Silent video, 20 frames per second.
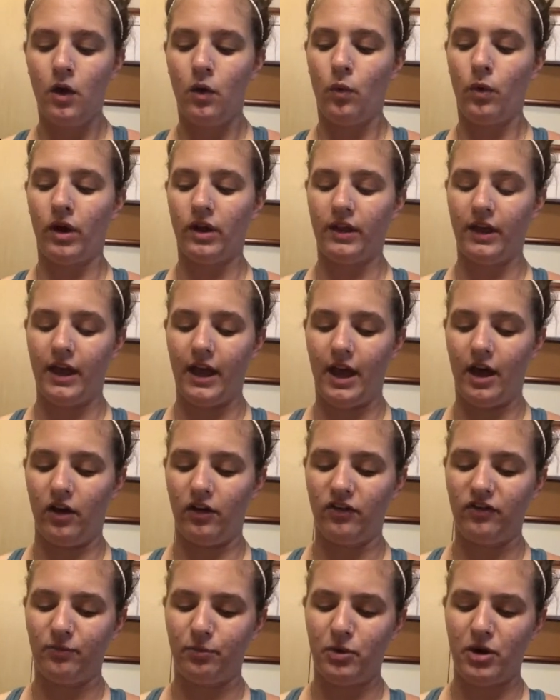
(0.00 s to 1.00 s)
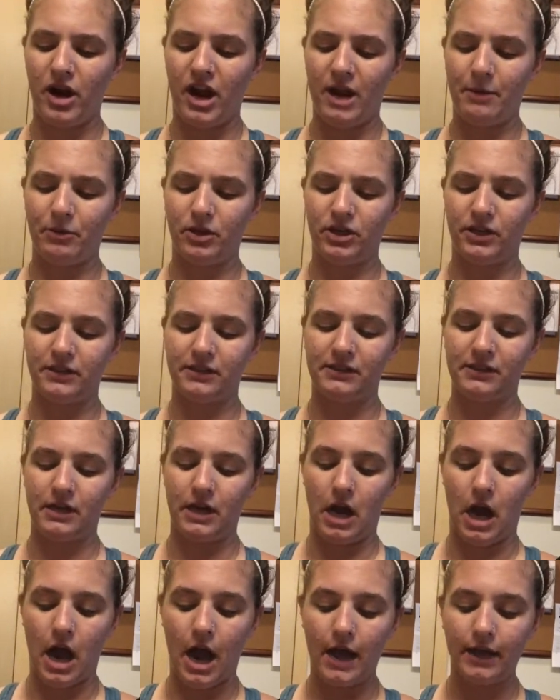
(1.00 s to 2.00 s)
where the e.l.f. primer does
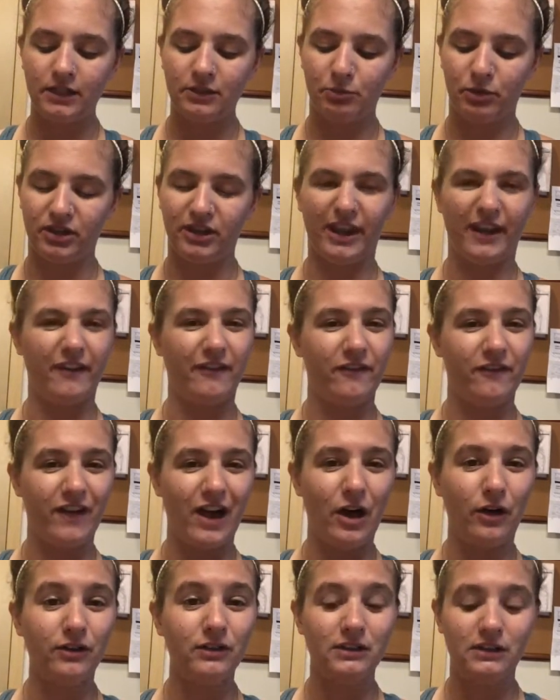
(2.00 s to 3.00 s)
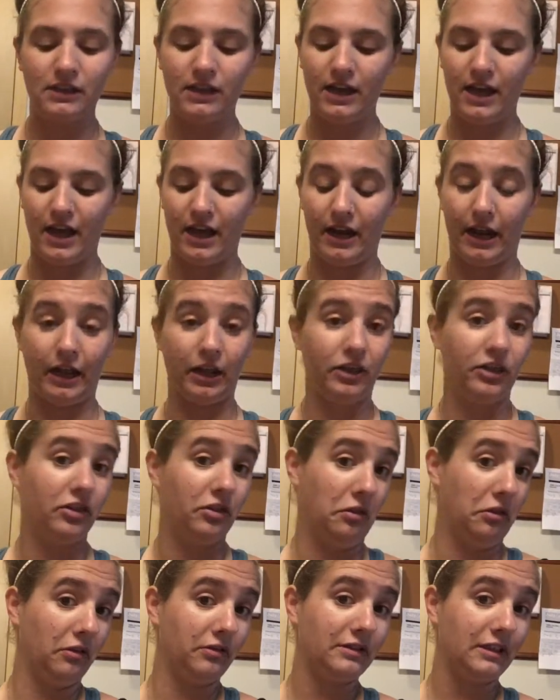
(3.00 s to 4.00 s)
not, but they felt, and it
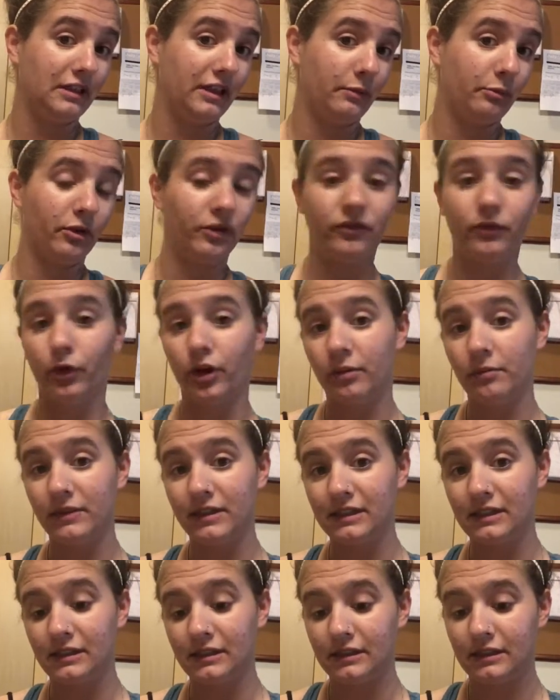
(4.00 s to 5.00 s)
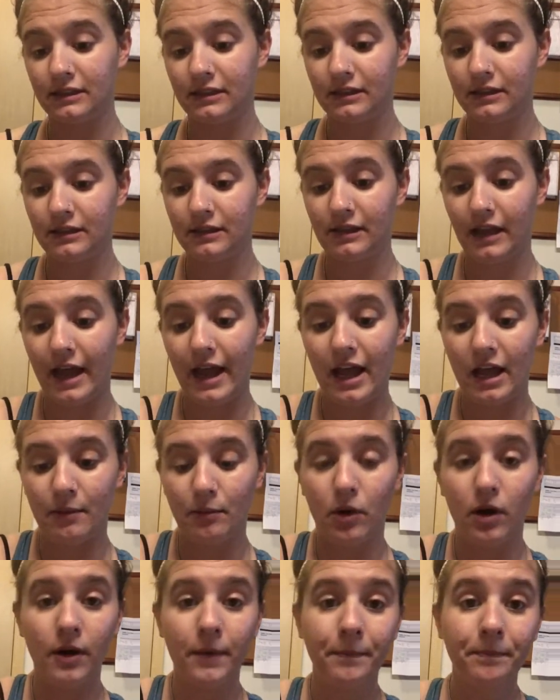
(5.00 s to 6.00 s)
looks like they performed the
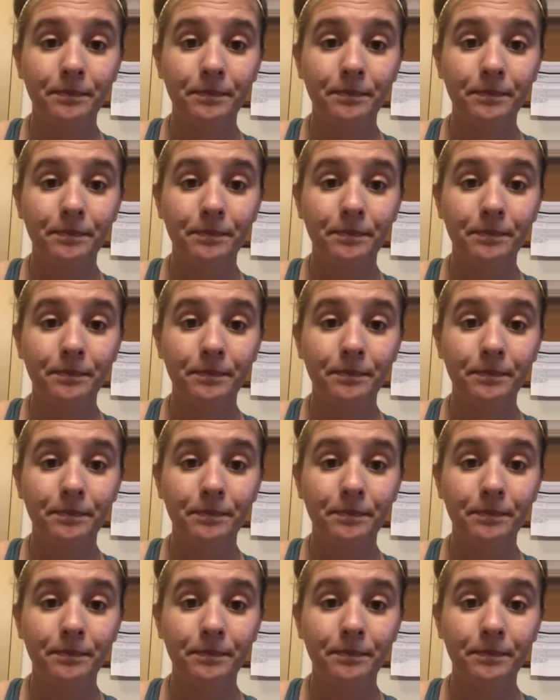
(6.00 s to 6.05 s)
same.